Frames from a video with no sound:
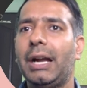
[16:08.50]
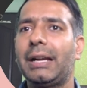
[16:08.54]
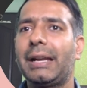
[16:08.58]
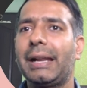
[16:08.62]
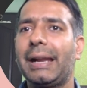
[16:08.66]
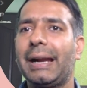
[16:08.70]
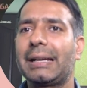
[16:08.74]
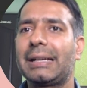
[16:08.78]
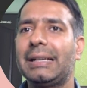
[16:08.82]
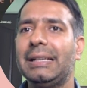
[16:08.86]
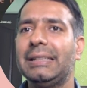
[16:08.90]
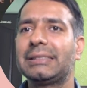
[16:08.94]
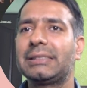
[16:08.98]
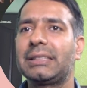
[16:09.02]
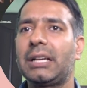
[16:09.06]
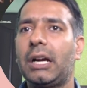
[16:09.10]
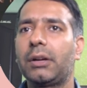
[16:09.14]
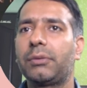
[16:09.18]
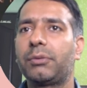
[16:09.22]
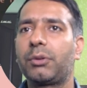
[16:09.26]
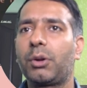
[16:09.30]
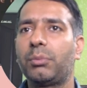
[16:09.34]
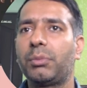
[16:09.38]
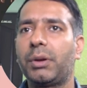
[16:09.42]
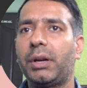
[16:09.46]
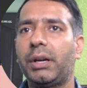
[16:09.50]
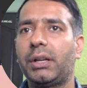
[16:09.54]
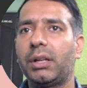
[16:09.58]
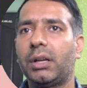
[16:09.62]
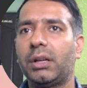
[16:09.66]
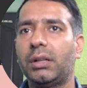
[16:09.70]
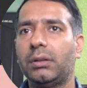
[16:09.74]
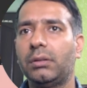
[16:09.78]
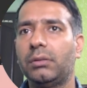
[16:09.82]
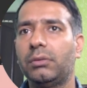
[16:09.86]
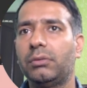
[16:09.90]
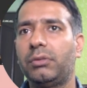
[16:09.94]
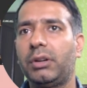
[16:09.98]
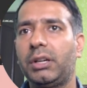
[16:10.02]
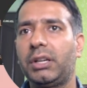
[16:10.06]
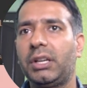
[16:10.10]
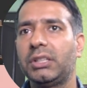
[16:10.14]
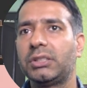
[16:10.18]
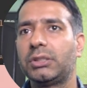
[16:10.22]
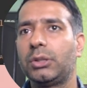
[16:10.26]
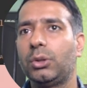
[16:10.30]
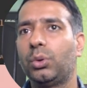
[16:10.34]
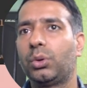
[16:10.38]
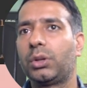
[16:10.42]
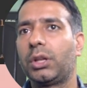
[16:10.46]
I directly start from return.
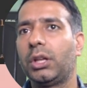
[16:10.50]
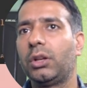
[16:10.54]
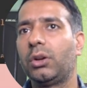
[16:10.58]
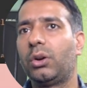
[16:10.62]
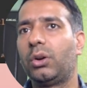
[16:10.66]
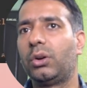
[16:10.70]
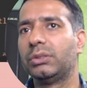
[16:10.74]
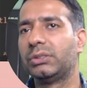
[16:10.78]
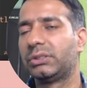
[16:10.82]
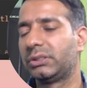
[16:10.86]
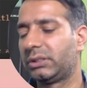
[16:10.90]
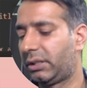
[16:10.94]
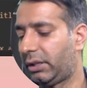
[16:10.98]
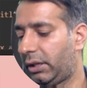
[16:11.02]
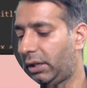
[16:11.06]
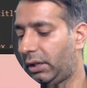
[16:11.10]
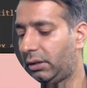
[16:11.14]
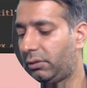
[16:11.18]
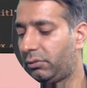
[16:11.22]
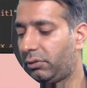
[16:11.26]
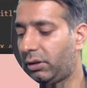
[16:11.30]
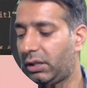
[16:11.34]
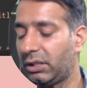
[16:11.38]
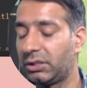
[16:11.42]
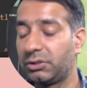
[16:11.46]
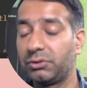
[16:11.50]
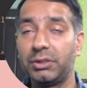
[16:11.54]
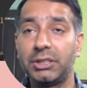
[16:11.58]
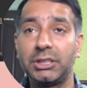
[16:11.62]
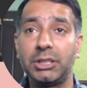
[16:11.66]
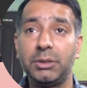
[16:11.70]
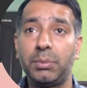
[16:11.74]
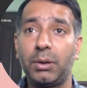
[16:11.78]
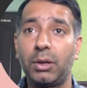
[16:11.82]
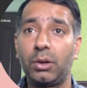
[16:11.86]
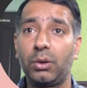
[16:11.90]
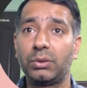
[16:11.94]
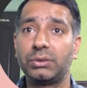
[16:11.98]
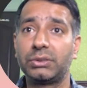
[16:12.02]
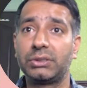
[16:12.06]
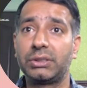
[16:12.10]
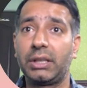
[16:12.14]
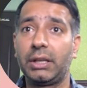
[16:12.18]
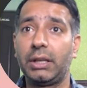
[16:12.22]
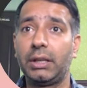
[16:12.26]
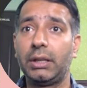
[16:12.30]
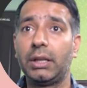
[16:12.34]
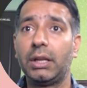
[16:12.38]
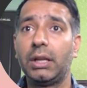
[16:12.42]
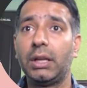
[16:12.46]
What is looking on screen? What is visible on
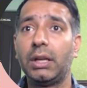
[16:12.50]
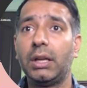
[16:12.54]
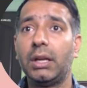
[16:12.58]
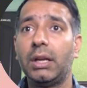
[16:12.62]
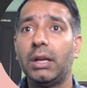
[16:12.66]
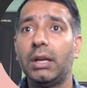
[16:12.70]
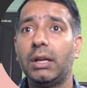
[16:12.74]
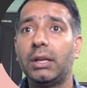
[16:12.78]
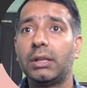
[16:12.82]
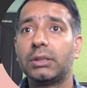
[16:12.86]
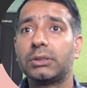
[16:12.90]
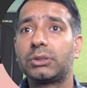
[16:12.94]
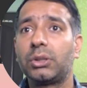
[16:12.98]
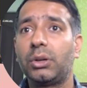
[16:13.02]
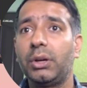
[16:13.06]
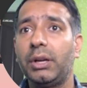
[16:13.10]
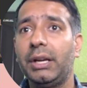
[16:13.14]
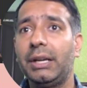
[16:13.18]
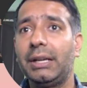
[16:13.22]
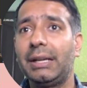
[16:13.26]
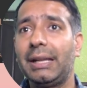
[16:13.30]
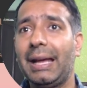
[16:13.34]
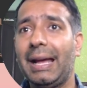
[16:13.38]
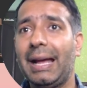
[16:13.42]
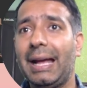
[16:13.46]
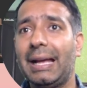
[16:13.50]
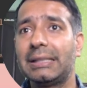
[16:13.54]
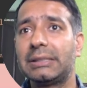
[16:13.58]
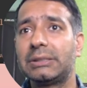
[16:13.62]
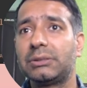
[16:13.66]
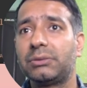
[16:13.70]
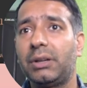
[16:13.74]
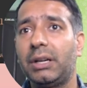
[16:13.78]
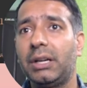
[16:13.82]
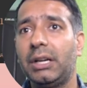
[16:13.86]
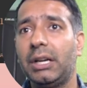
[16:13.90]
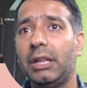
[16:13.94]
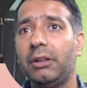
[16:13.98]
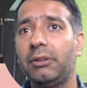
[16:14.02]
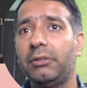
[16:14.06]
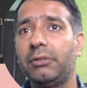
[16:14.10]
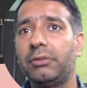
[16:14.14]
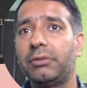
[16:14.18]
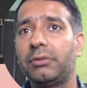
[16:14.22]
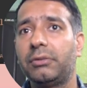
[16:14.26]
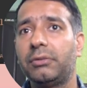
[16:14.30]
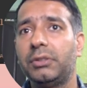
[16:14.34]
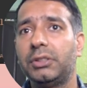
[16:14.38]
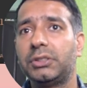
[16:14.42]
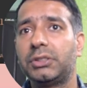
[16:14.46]
screen? So it has one
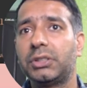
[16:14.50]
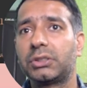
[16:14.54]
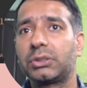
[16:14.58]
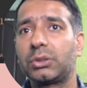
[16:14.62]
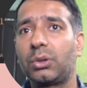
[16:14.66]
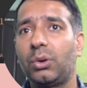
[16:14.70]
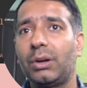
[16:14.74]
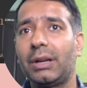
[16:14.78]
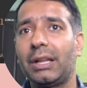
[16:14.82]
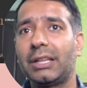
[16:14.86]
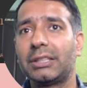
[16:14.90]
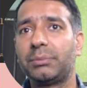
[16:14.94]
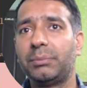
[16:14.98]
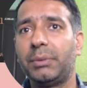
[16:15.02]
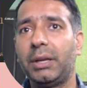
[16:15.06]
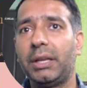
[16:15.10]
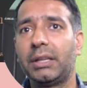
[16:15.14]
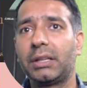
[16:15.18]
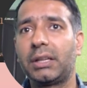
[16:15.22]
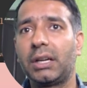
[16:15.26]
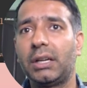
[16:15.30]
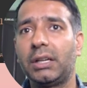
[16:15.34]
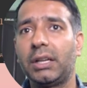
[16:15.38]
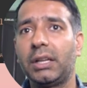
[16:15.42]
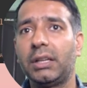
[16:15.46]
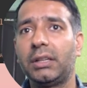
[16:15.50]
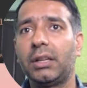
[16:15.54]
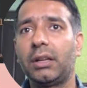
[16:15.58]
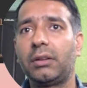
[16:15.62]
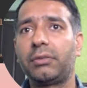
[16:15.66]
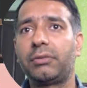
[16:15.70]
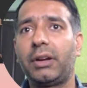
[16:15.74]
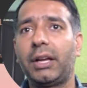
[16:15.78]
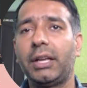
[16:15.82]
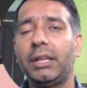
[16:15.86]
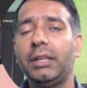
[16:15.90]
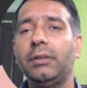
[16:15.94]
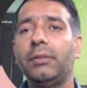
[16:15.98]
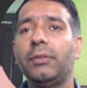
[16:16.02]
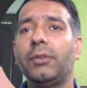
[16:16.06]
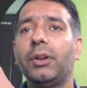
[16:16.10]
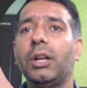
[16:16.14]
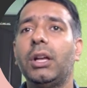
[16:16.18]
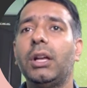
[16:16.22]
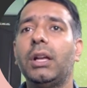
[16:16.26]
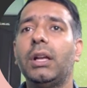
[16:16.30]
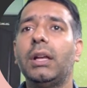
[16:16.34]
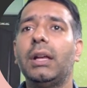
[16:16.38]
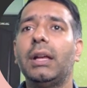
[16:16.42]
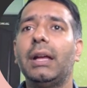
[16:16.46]
div which is called as main container, fine.
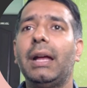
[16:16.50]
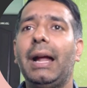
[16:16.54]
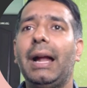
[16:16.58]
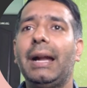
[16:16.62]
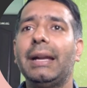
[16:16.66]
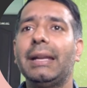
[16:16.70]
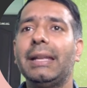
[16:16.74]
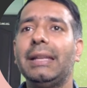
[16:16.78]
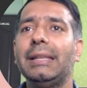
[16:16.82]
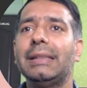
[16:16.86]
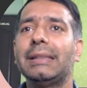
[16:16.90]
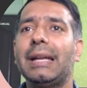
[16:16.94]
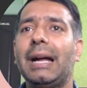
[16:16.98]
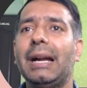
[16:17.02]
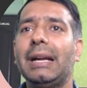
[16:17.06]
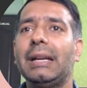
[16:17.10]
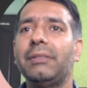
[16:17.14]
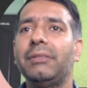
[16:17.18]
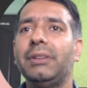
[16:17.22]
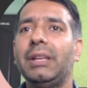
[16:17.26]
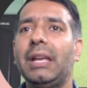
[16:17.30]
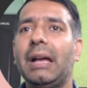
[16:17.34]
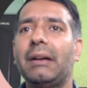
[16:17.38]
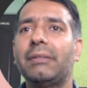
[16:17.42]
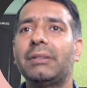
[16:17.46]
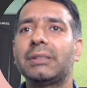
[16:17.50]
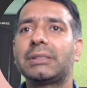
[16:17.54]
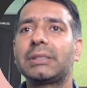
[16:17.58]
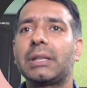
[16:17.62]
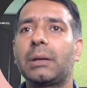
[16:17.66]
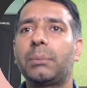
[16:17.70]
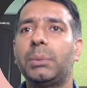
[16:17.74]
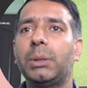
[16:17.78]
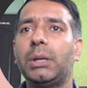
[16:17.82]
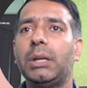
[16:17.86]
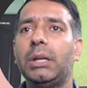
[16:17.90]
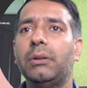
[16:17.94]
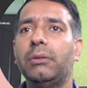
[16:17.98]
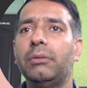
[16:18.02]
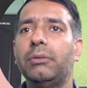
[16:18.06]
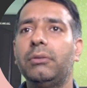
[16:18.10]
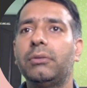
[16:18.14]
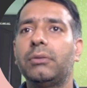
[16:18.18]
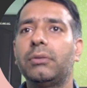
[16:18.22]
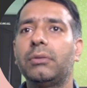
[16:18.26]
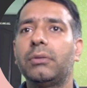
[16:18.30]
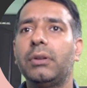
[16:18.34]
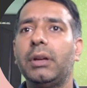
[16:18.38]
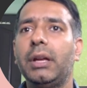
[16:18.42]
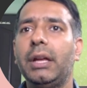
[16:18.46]
And in that we have a sub
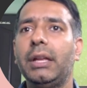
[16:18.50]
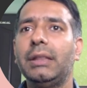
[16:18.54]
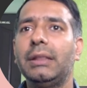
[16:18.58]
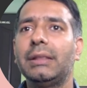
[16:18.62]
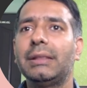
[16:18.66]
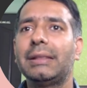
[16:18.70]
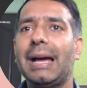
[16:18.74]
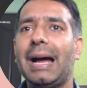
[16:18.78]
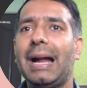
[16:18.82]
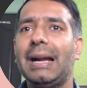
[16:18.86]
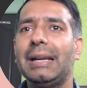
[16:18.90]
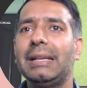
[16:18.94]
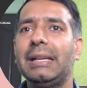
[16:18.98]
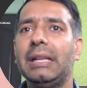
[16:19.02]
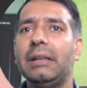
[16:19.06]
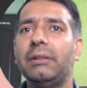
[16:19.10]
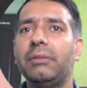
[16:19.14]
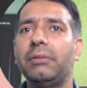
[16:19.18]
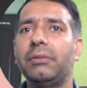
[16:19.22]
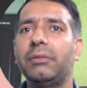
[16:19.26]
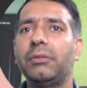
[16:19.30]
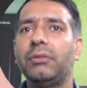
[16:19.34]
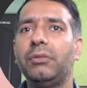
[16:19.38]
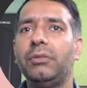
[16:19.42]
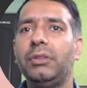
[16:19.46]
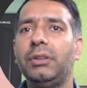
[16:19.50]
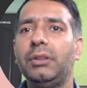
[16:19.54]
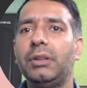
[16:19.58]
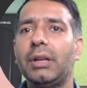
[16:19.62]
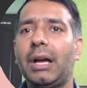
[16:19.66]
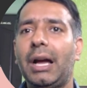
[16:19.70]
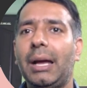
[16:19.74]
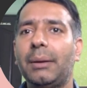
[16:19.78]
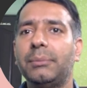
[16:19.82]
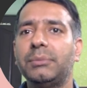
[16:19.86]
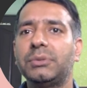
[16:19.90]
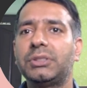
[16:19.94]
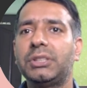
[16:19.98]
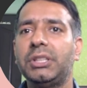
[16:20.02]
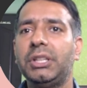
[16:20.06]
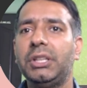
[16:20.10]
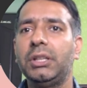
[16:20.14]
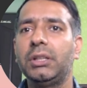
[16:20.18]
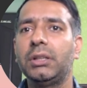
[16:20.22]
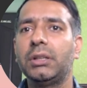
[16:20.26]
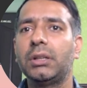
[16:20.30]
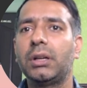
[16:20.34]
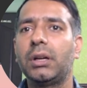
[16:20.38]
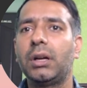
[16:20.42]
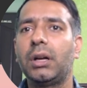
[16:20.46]
div. In that div, I am
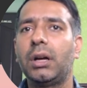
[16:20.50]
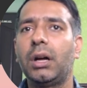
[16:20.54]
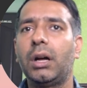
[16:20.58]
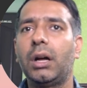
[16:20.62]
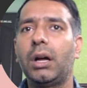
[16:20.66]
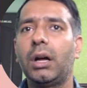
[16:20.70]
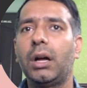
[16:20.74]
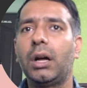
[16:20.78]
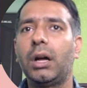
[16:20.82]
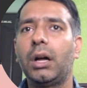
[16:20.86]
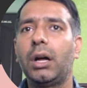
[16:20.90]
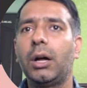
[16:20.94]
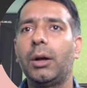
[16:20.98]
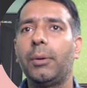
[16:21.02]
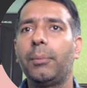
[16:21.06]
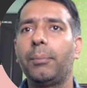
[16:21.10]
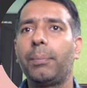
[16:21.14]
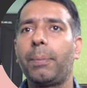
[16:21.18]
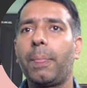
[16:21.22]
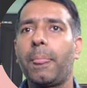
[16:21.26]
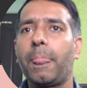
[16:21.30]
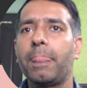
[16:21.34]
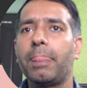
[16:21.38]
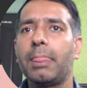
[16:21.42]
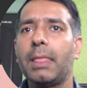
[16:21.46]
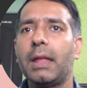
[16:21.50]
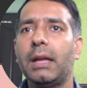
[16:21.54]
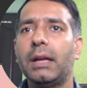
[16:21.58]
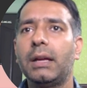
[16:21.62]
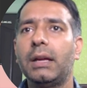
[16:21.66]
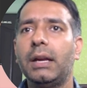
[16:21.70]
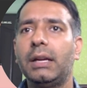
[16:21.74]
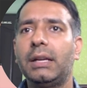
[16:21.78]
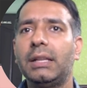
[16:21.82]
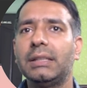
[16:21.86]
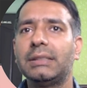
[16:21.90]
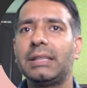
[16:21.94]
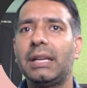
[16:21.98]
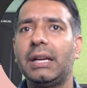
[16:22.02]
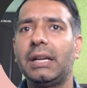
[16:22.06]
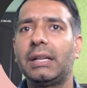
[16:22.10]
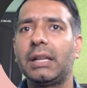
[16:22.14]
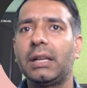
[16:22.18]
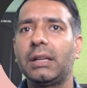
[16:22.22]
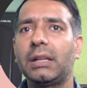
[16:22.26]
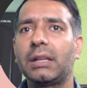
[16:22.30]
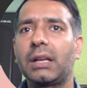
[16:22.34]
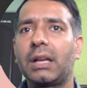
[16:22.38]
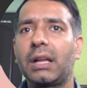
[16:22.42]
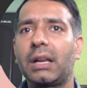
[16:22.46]
seeing it is
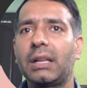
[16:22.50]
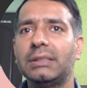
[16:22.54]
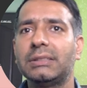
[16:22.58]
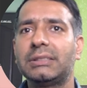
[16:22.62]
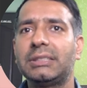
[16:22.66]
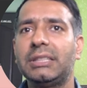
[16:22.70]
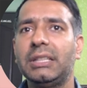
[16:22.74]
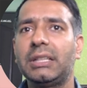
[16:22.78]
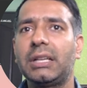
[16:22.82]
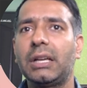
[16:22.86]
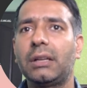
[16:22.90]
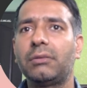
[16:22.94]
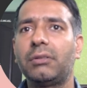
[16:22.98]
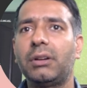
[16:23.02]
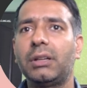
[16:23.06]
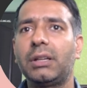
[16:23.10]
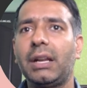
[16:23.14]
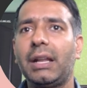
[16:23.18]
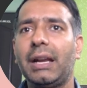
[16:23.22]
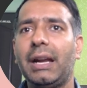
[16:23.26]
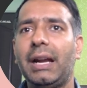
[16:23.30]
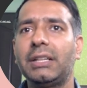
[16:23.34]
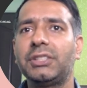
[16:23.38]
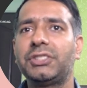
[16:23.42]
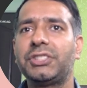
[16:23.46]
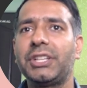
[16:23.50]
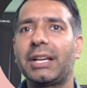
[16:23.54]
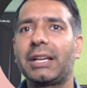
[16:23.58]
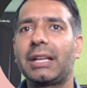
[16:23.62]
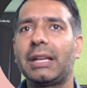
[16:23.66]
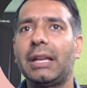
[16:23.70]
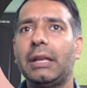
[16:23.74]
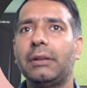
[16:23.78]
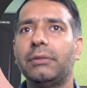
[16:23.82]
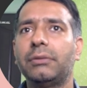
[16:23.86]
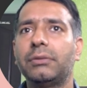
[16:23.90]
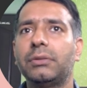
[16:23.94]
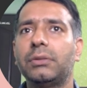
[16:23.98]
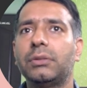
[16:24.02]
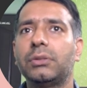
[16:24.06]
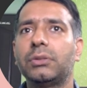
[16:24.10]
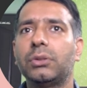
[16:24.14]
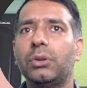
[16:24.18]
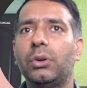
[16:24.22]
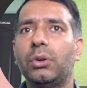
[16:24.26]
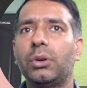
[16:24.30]
written currency converter and check live.